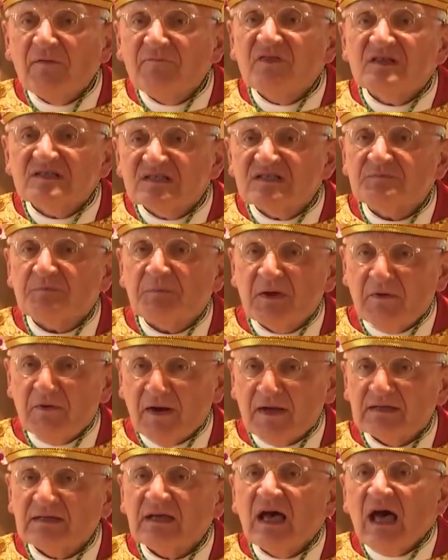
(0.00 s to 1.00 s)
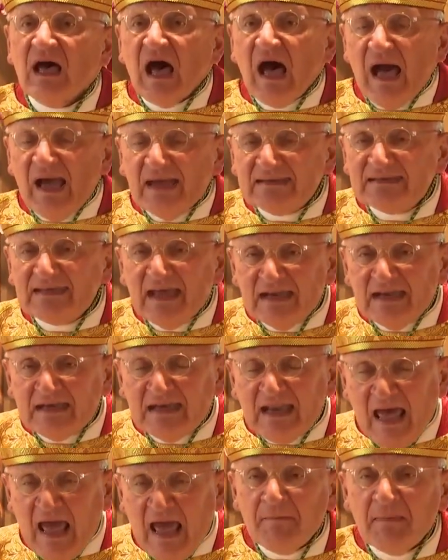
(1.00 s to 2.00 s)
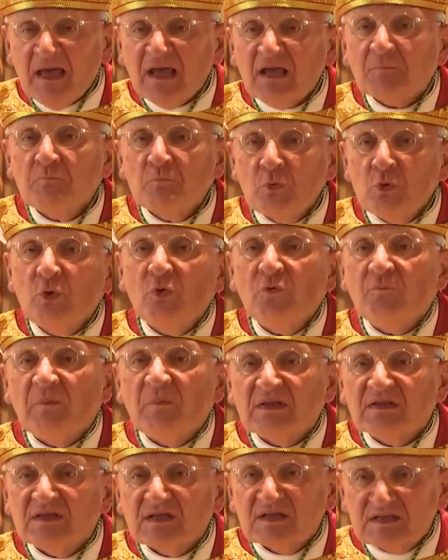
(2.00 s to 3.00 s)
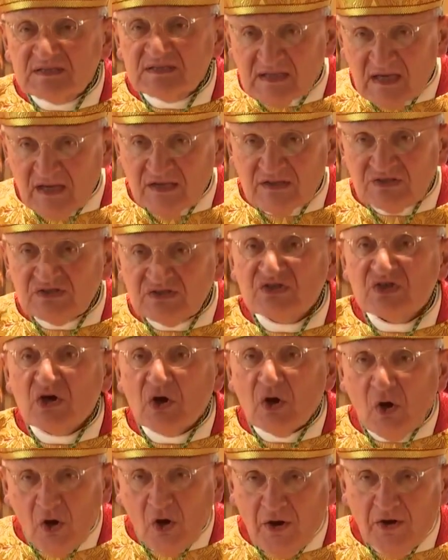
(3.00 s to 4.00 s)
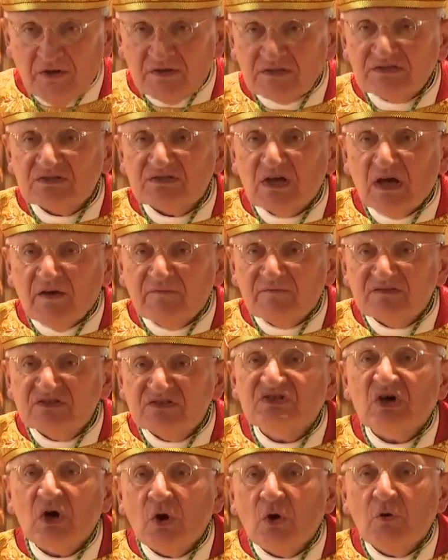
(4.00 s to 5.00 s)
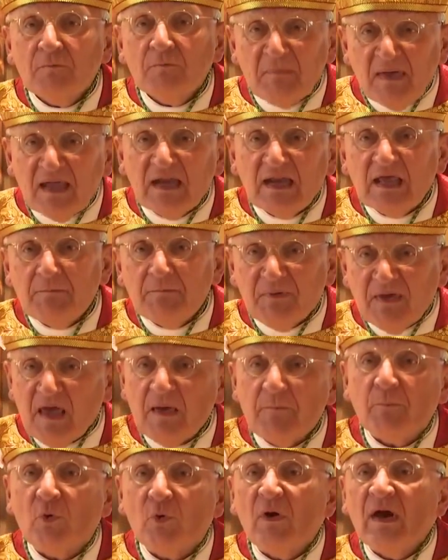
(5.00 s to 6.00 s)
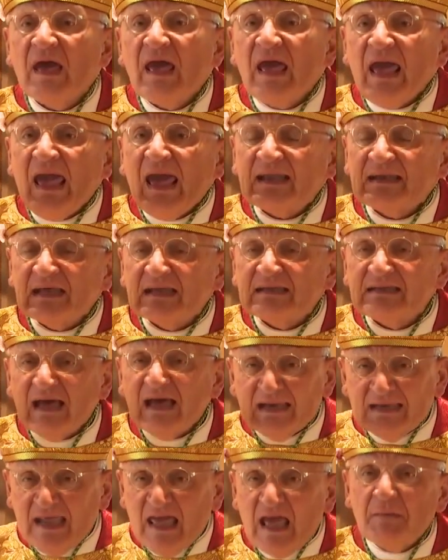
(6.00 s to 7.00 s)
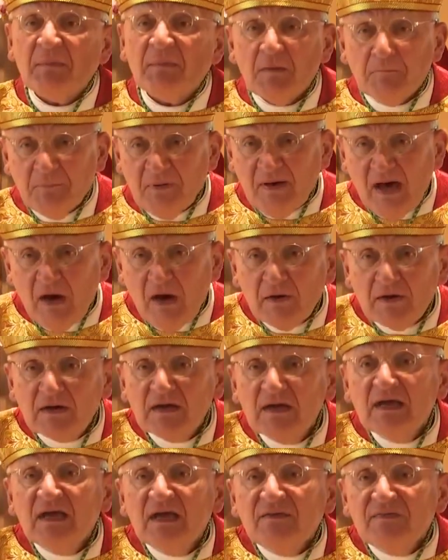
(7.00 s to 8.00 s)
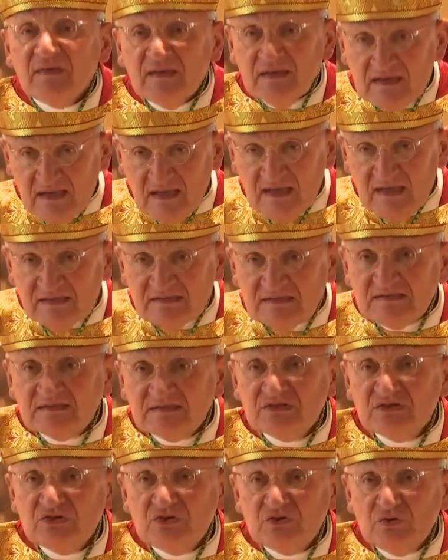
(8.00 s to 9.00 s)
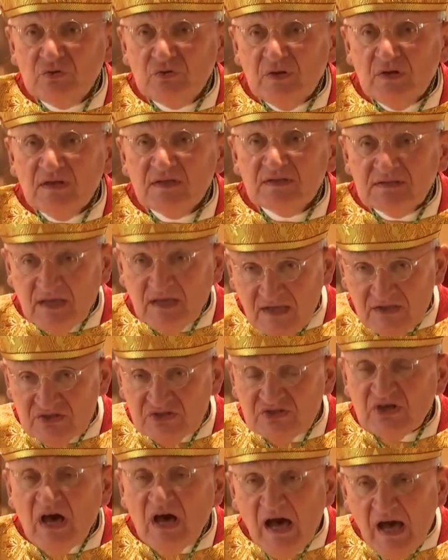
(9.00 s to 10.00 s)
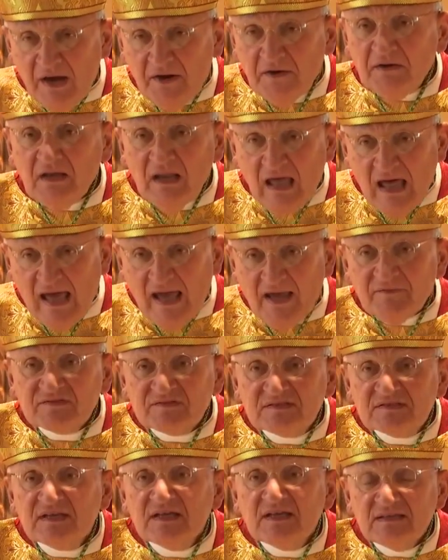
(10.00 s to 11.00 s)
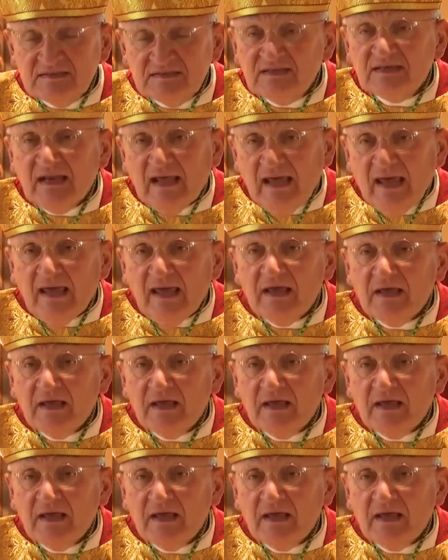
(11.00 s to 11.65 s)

the Spirit, a dynamic movement that touched the hearts of so many people, and a dynamic power that needs to touch our lives today.